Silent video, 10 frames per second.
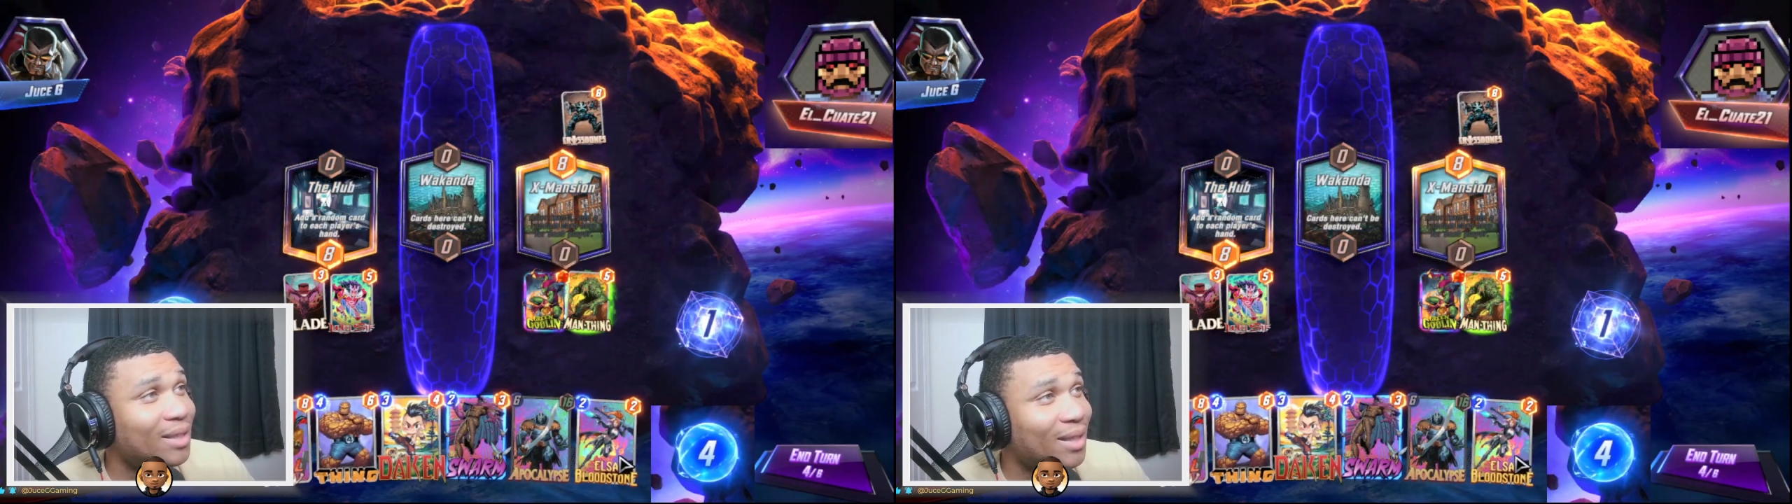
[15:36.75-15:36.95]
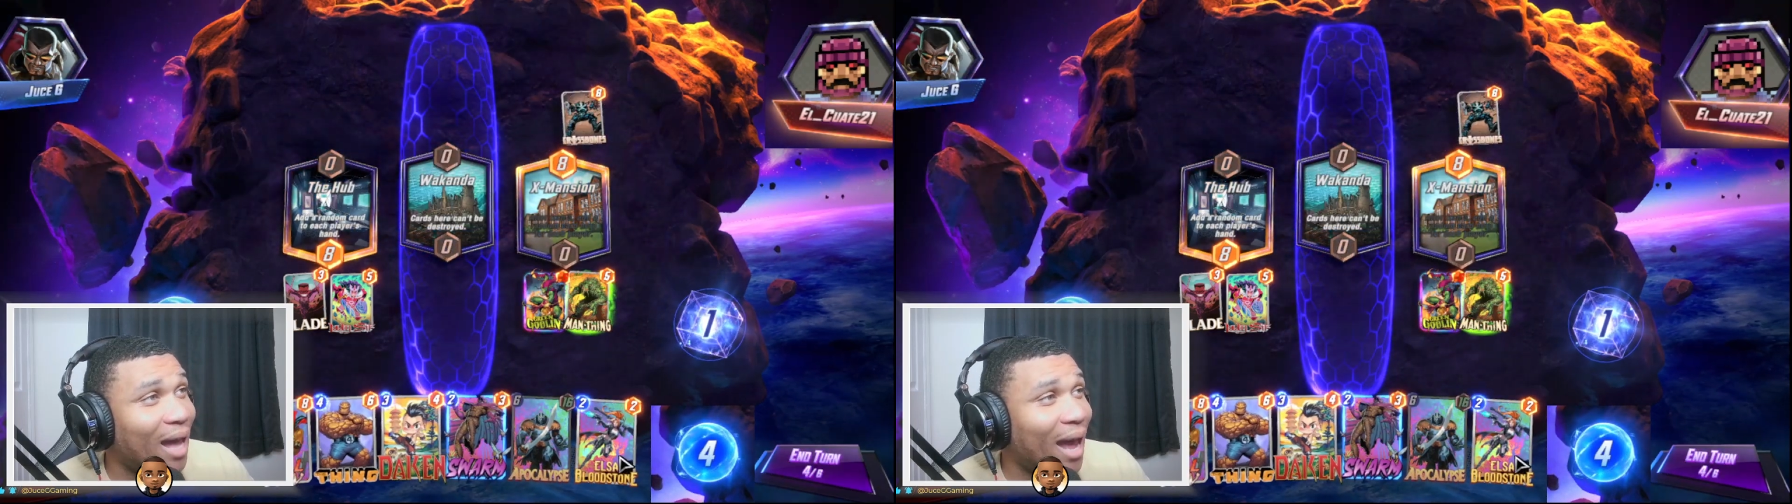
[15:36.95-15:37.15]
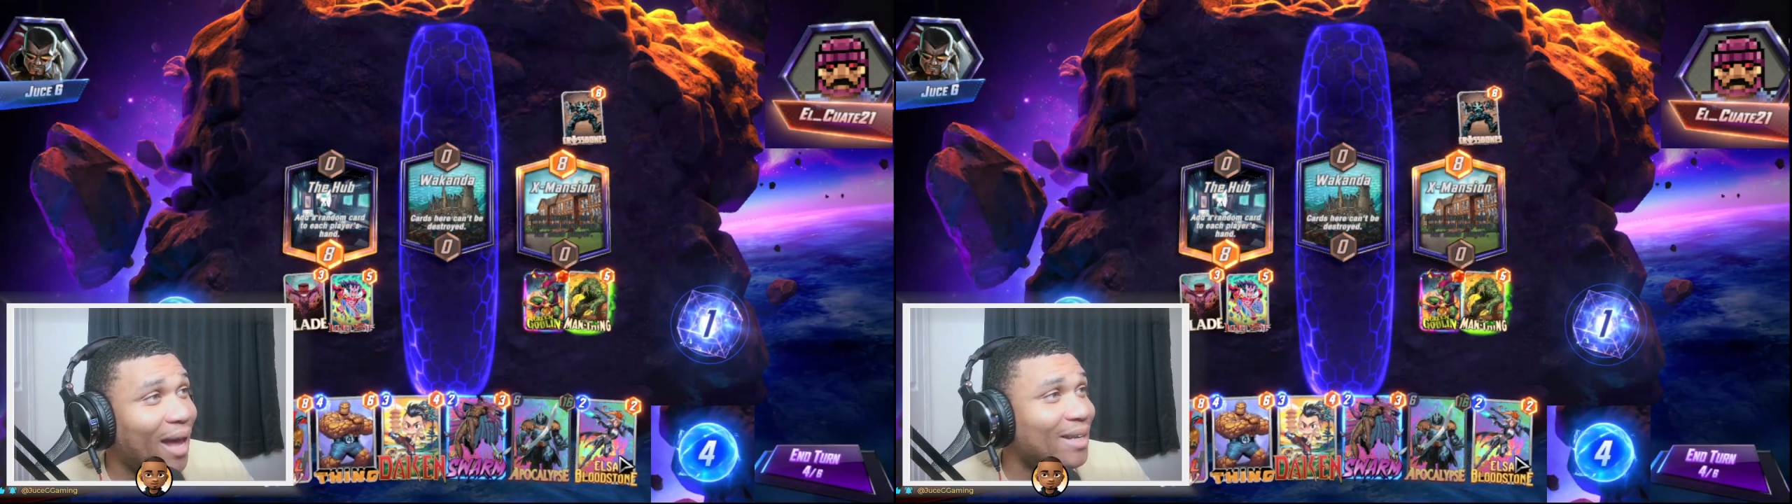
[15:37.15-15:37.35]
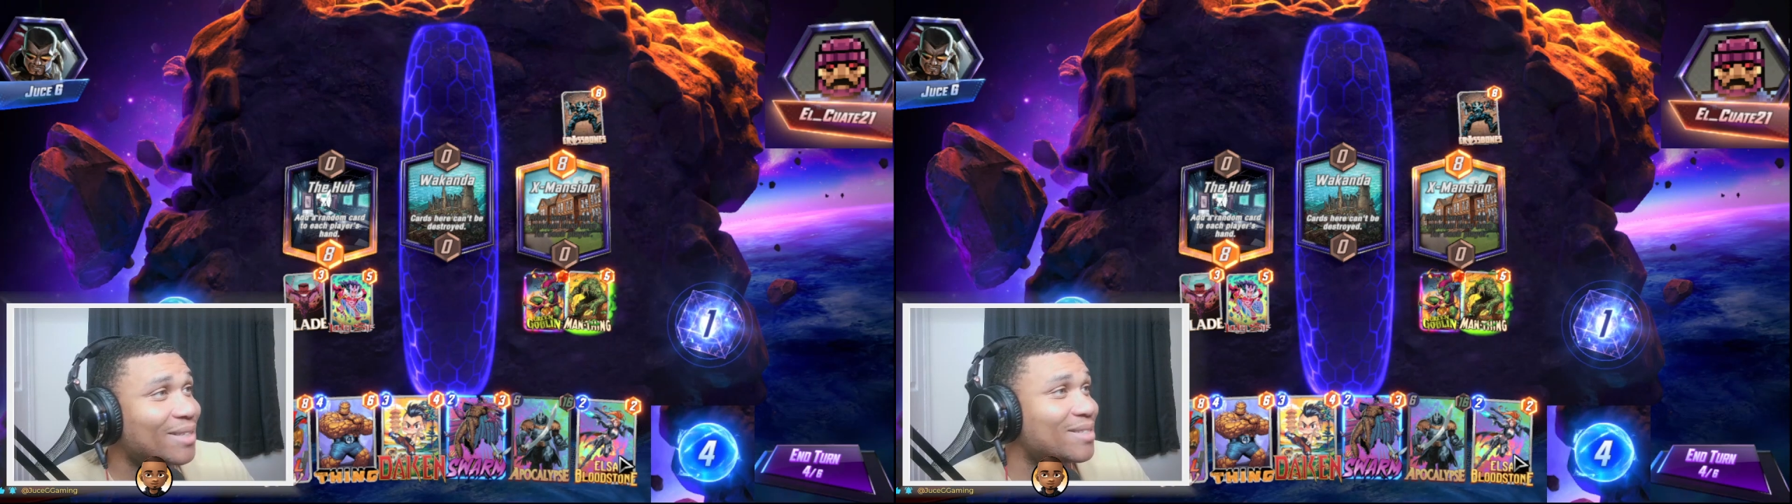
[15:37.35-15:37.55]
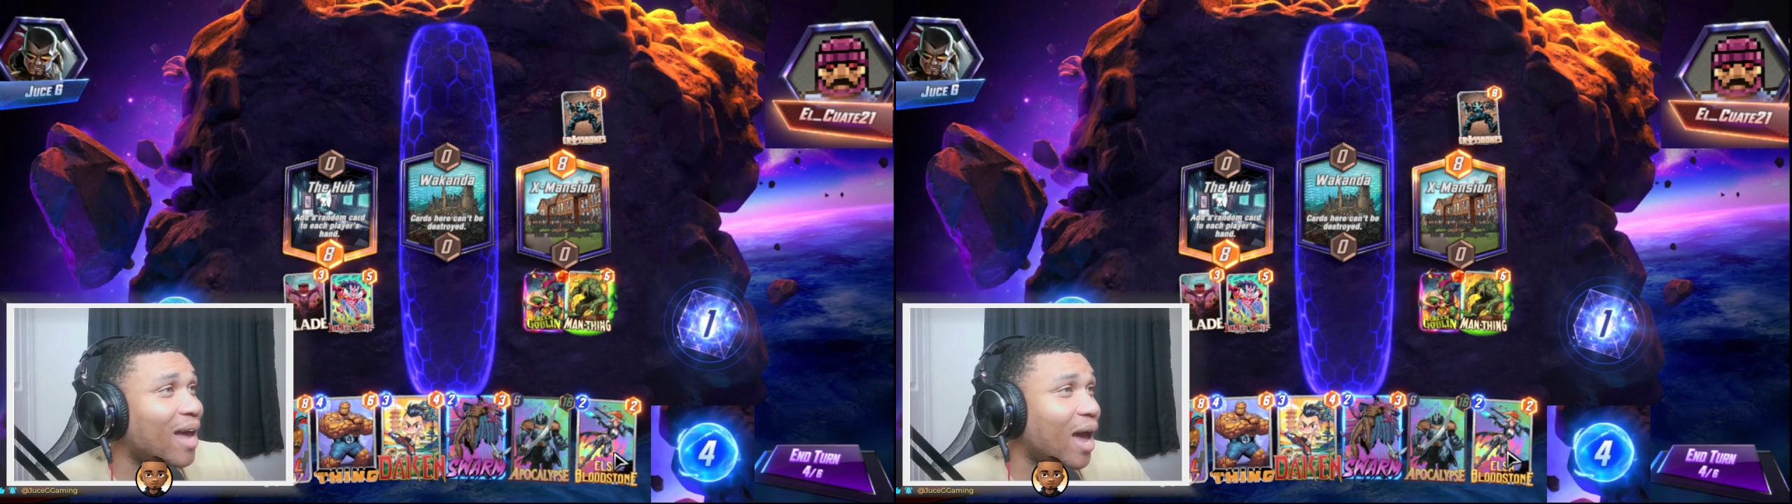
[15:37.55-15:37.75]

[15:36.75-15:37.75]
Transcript: That is